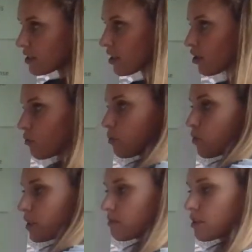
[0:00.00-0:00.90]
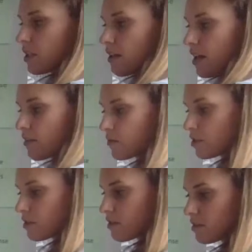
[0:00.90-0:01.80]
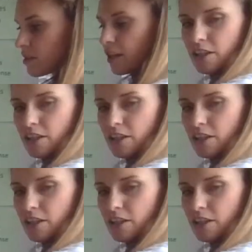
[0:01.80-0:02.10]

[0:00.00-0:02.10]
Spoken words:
So point, evidence,